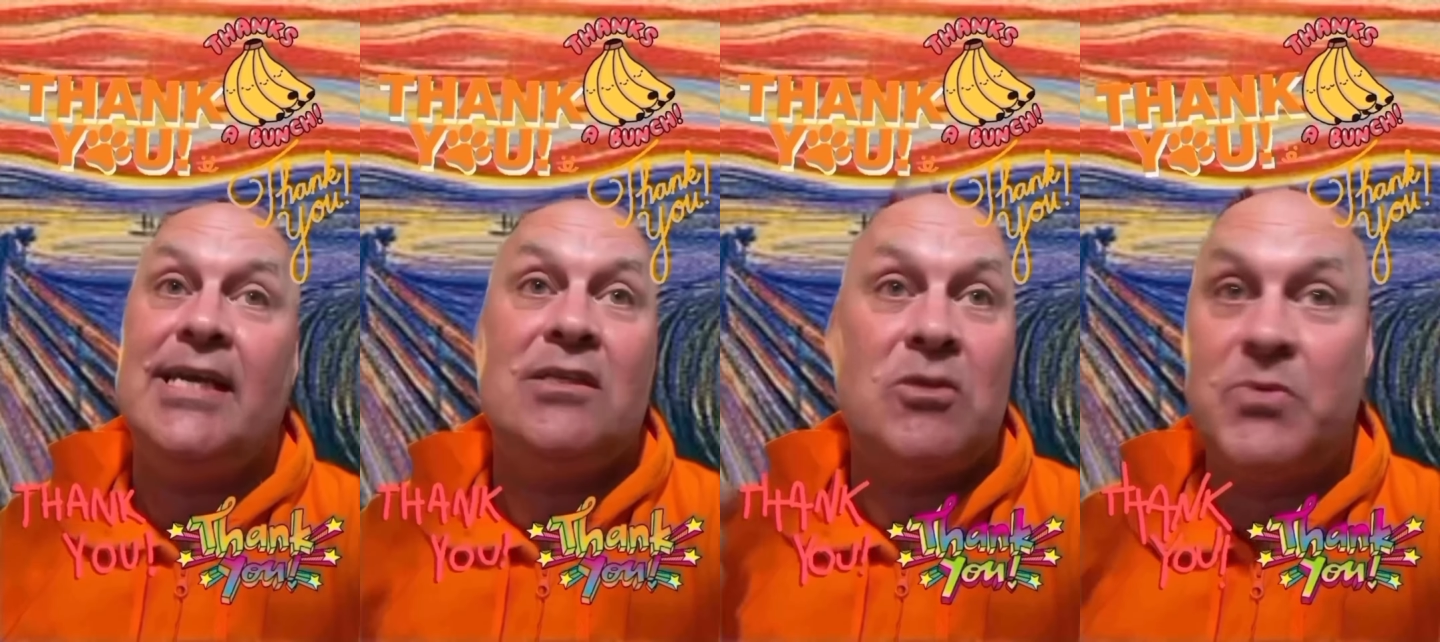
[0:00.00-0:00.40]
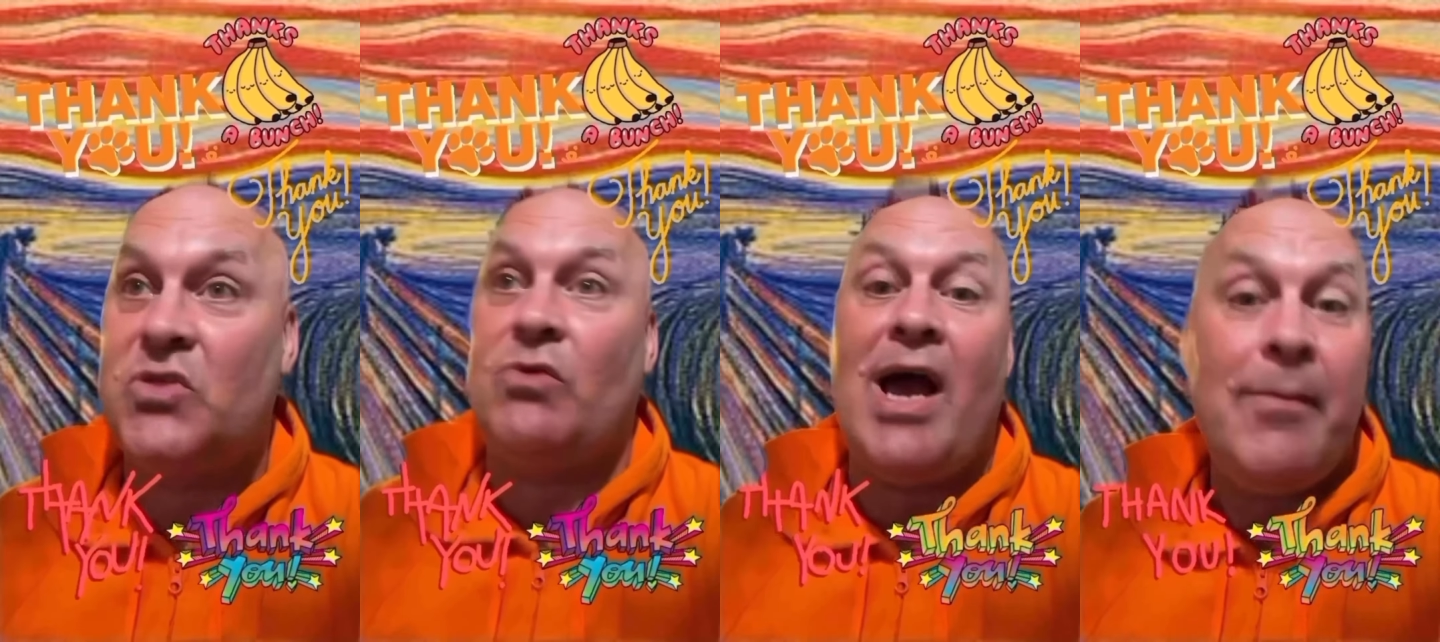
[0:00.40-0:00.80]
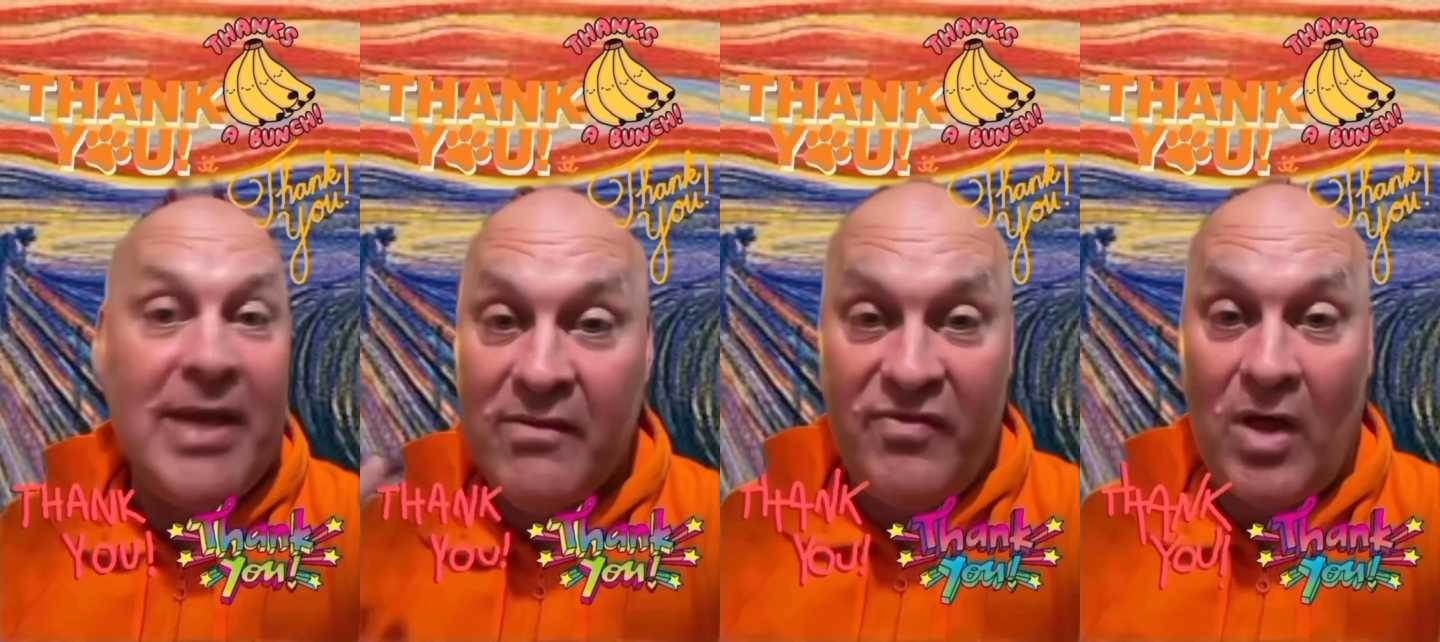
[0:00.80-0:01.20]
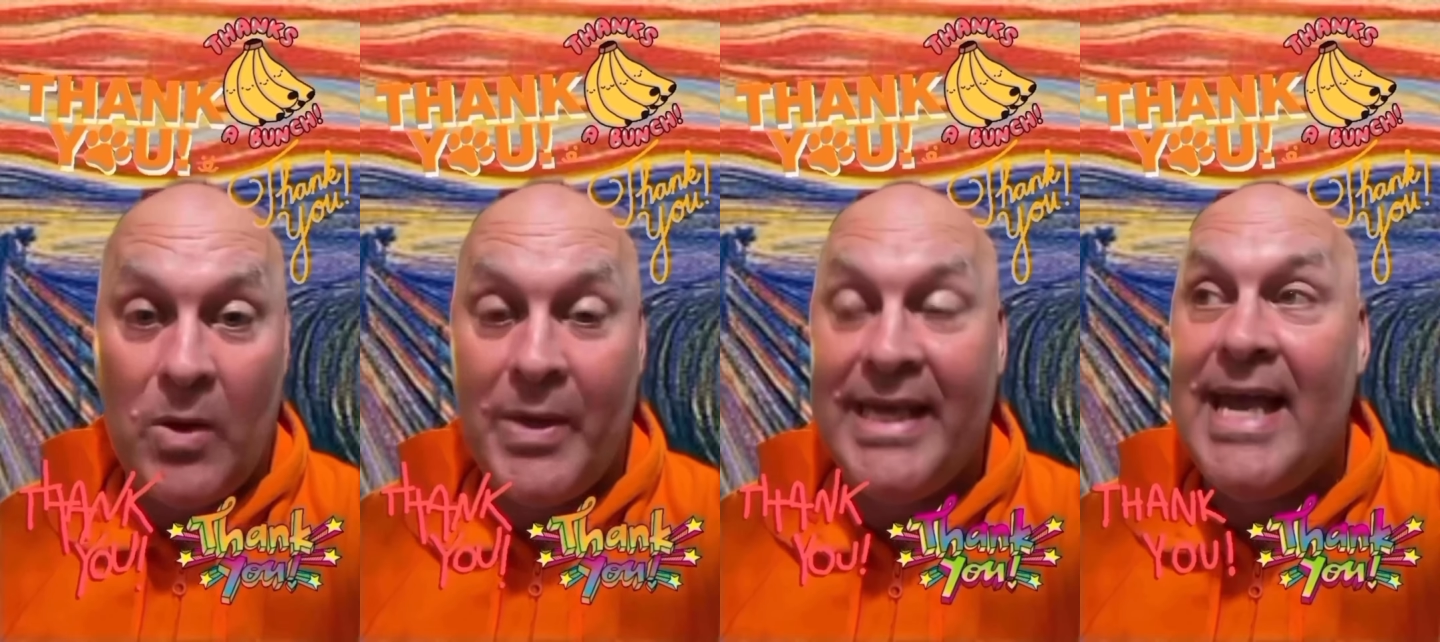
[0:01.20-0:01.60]
commenting,
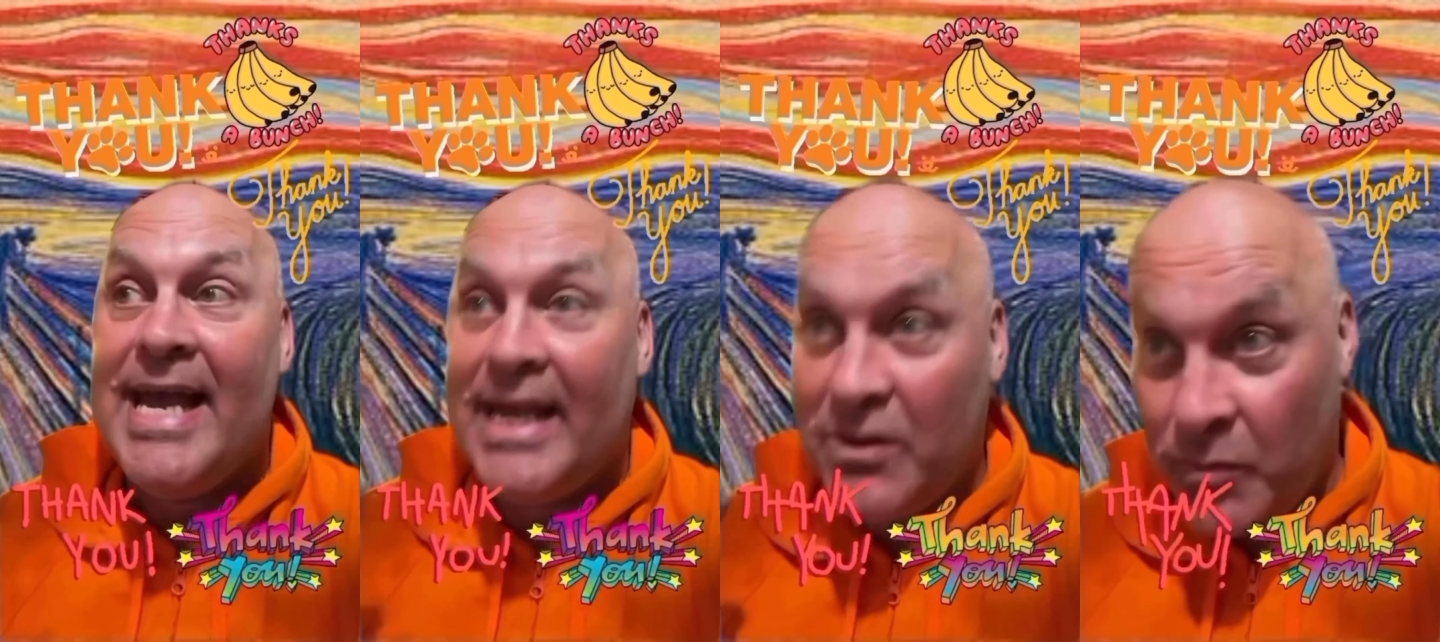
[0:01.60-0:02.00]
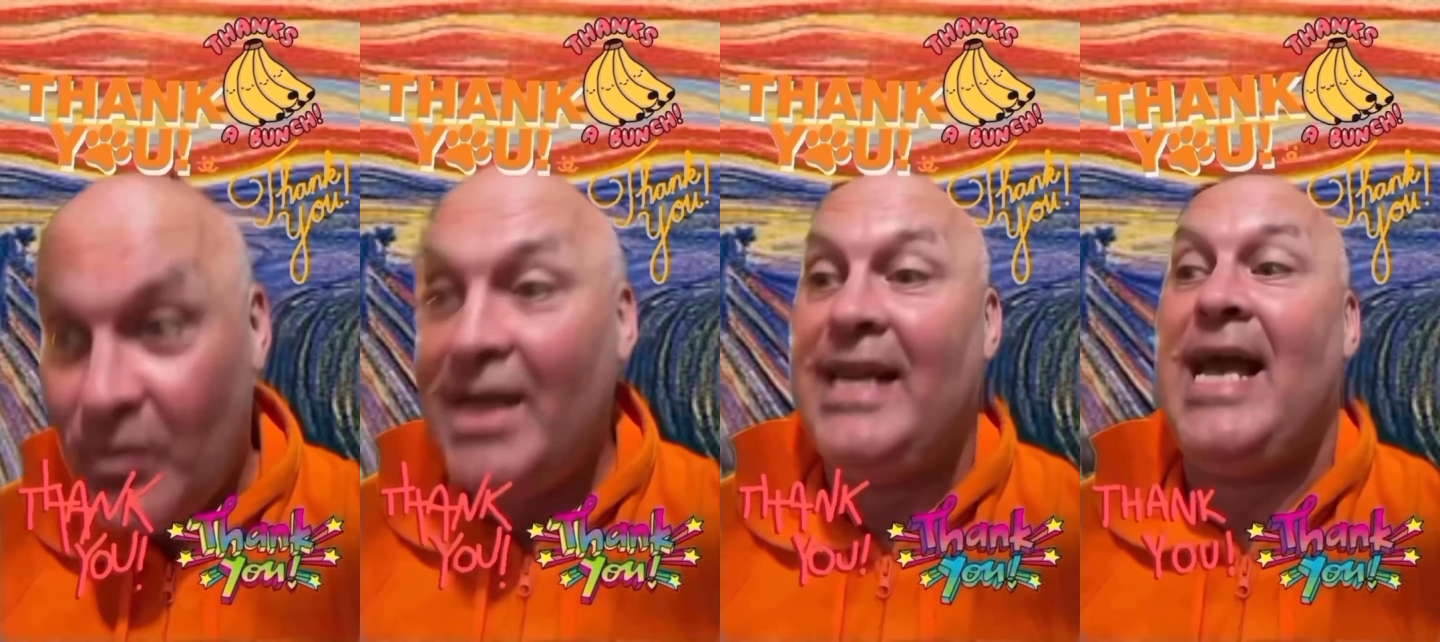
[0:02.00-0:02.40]
subscribing and following.